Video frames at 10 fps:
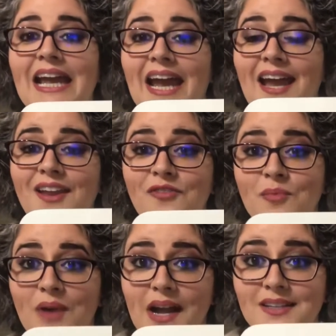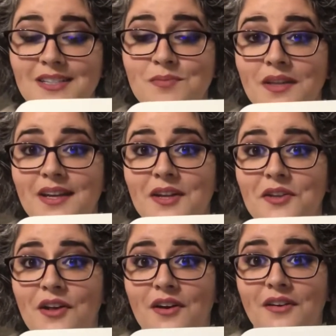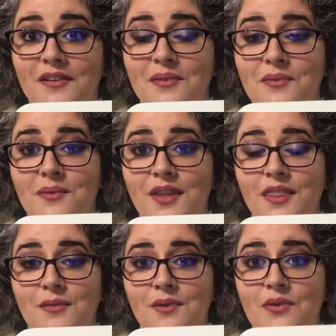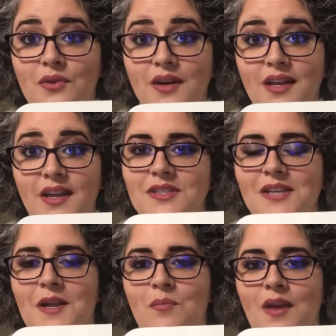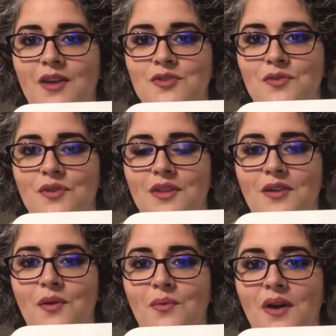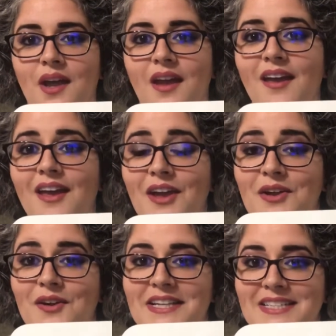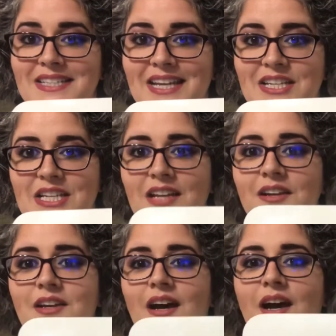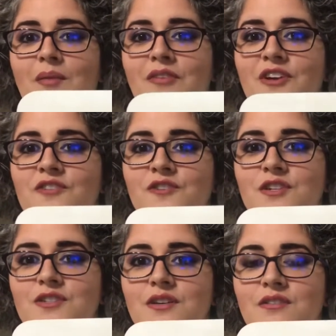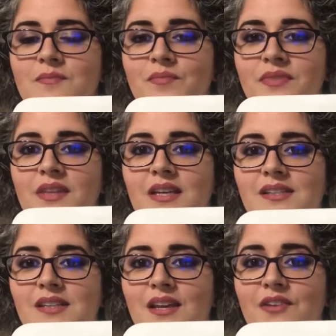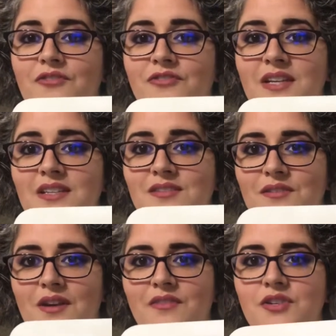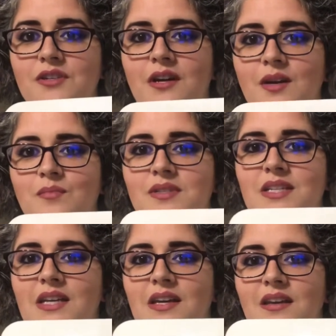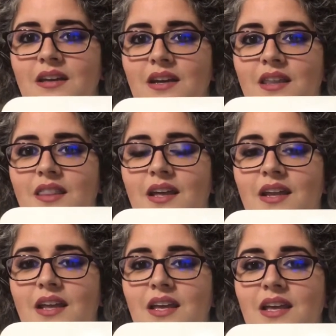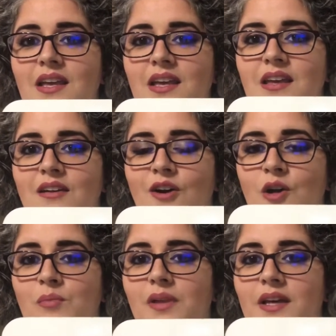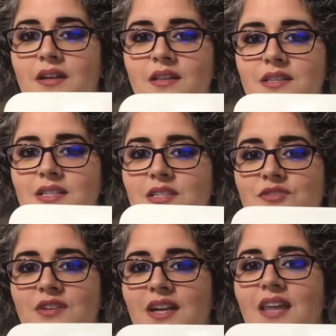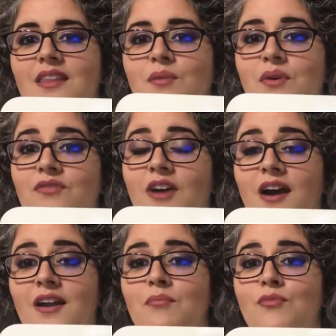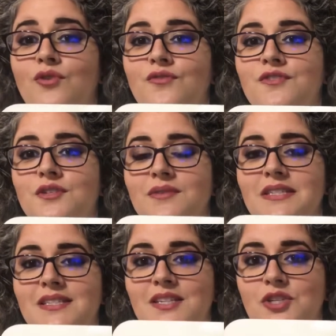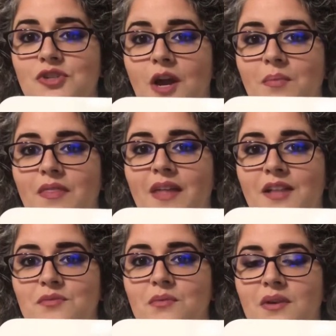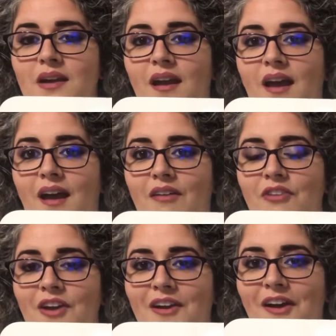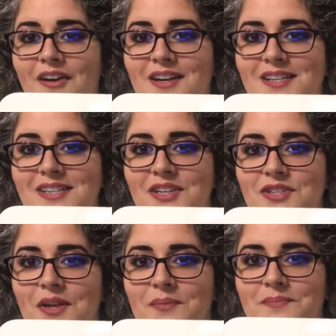And if you practice playing along with the recording, it's going to make sure that you're working your intonation. Our very first note is Fis or F sharp, D, then E, all played on the D string, and then we've got to move to a C sharp, and that's where we're going to have our extension.